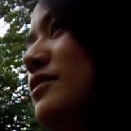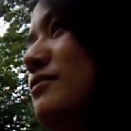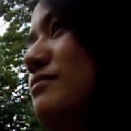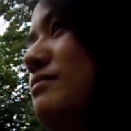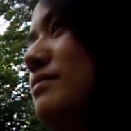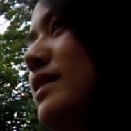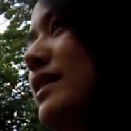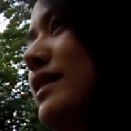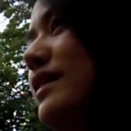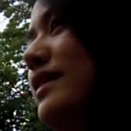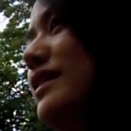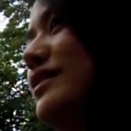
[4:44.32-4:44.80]
of
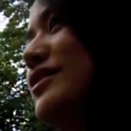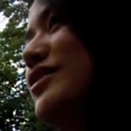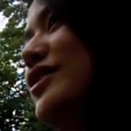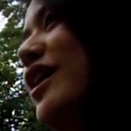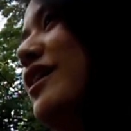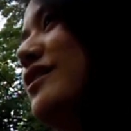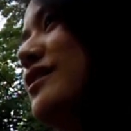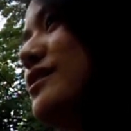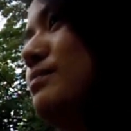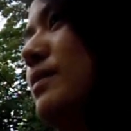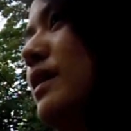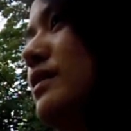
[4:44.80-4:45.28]
me, the
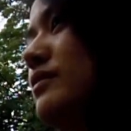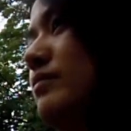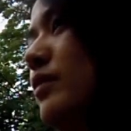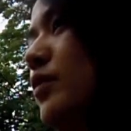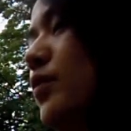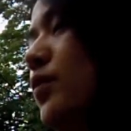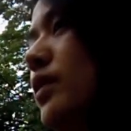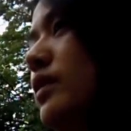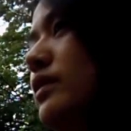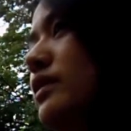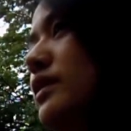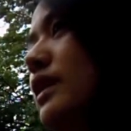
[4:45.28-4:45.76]
Chinese part of me,
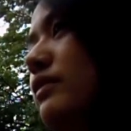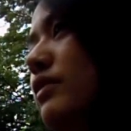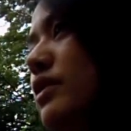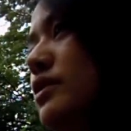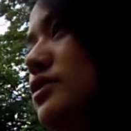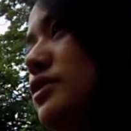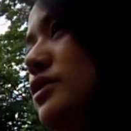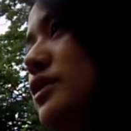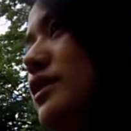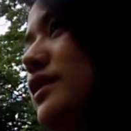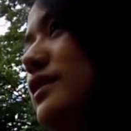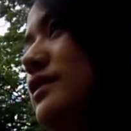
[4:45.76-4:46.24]
will never
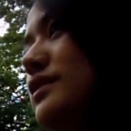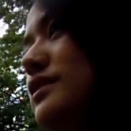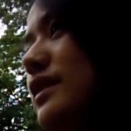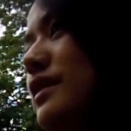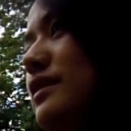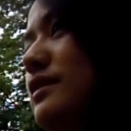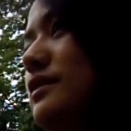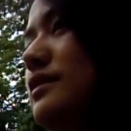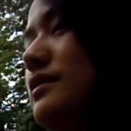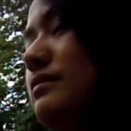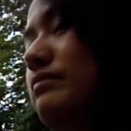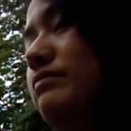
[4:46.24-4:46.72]
change.
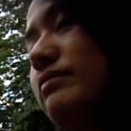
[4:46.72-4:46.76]
And